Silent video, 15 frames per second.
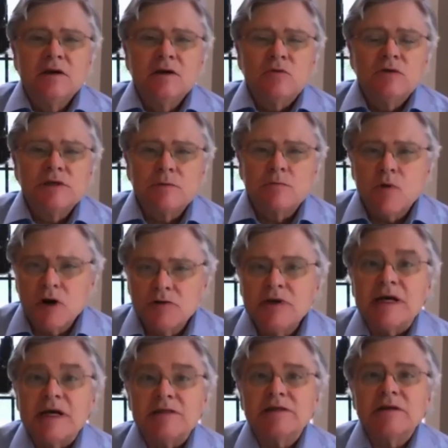was a
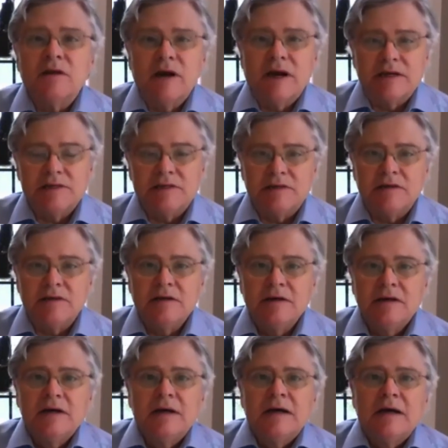protest election.
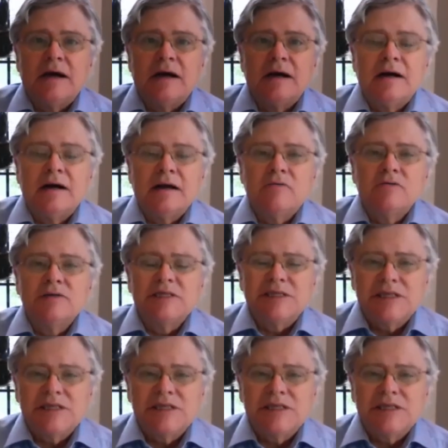Uh, it was a mm-hmm.